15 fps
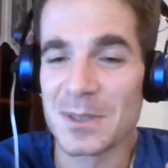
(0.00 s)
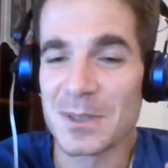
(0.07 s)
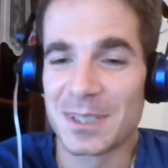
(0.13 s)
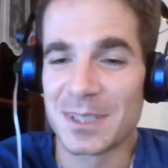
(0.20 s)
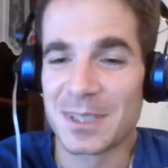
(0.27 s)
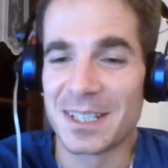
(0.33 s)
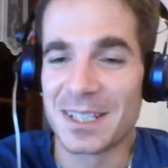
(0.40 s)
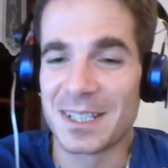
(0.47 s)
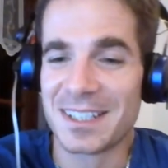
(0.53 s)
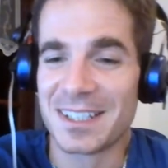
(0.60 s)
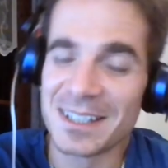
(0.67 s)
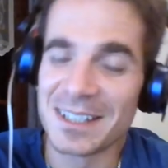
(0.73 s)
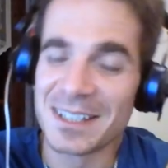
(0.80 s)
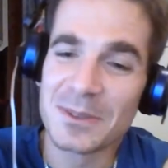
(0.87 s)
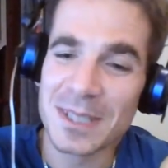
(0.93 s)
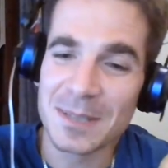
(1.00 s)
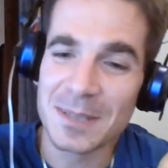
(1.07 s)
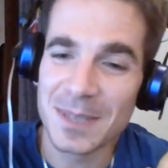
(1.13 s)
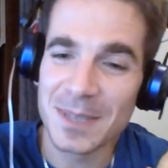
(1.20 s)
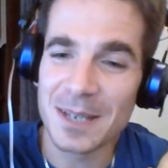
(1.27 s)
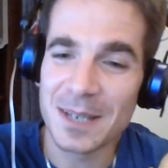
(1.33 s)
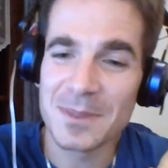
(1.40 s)
So then you
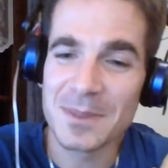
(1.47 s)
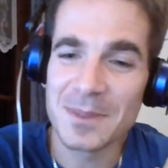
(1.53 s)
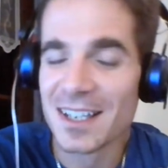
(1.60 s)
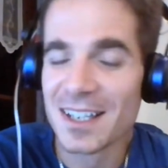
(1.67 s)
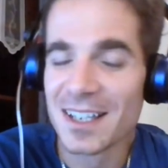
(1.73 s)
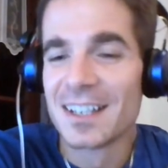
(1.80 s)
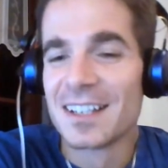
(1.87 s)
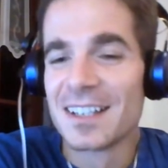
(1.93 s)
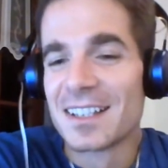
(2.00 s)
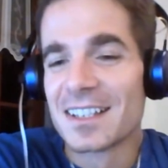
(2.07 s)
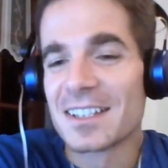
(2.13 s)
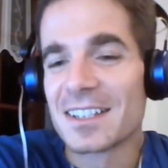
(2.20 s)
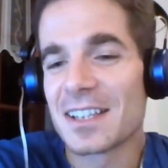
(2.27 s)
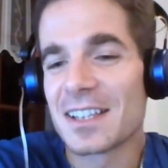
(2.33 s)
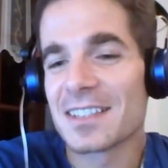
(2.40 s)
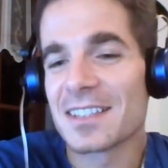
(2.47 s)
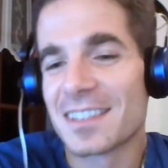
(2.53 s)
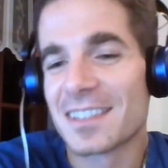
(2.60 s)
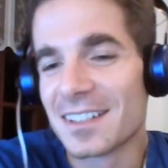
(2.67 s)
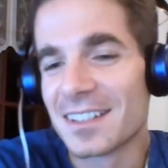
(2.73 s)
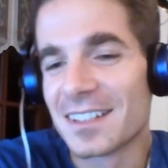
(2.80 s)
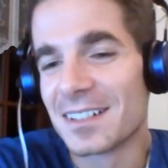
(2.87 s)
sometimes
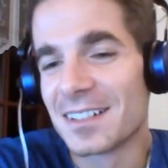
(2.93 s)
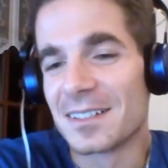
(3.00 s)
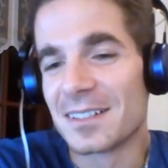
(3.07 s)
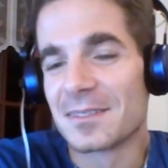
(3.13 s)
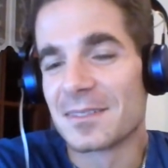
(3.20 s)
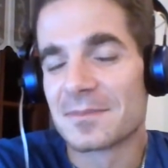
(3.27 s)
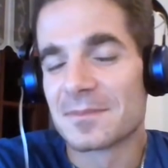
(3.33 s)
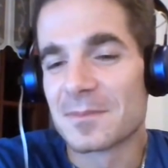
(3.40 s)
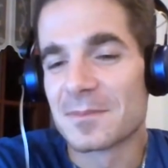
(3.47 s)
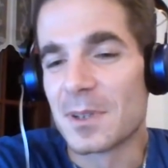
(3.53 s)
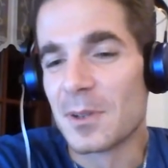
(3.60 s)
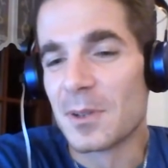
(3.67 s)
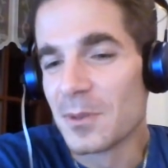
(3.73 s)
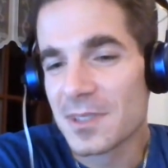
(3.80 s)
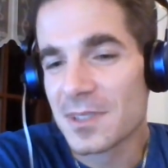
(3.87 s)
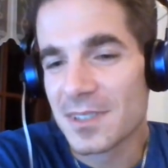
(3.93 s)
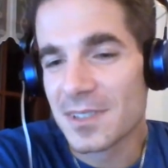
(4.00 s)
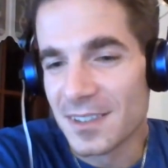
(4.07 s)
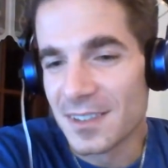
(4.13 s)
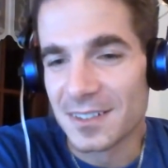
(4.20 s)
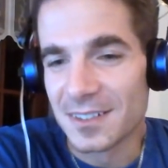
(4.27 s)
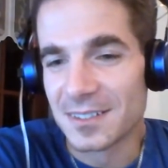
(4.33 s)
just lose
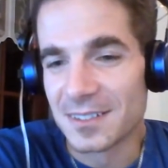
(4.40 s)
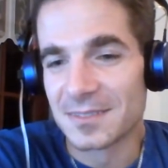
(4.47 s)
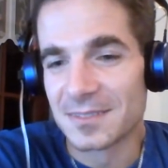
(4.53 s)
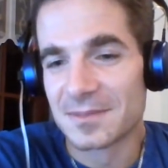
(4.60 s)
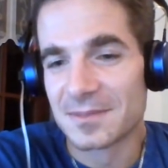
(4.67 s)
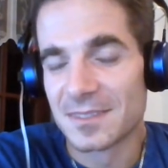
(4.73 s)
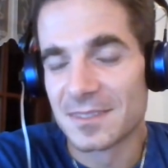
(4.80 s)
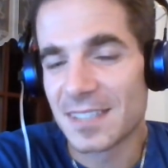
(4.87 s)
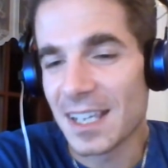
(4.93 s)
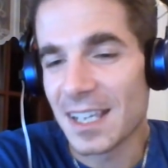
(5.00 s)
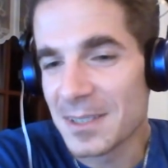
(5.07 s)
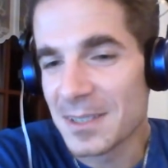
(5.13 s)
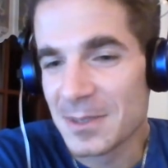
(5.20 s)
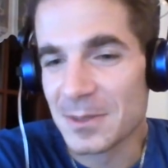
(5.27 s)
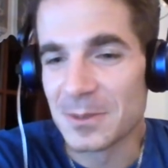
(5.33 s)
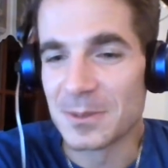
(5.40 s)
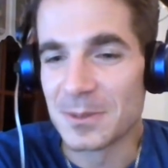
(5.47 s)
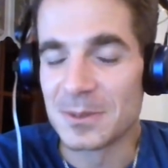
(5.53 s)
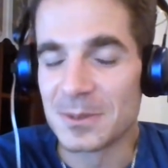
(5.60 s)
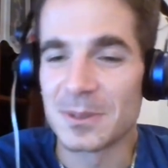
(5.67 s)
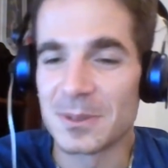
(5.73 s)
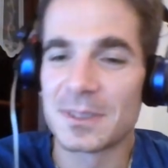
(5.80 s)
the taste
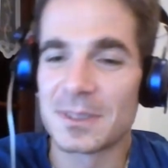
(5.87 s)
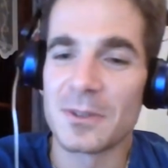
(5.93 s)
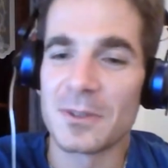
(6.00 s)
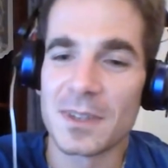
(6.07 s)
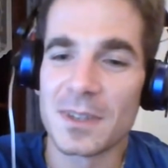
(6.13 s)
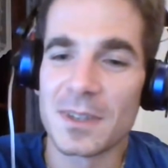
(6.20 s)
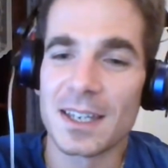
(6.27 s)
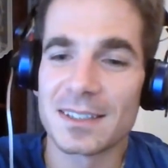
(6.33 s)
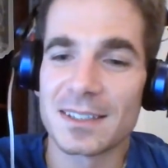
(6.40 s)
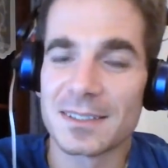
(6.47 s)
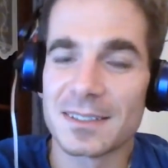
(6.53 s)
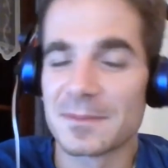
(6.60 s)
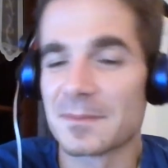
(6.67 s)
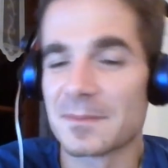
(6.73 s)
to continue with that.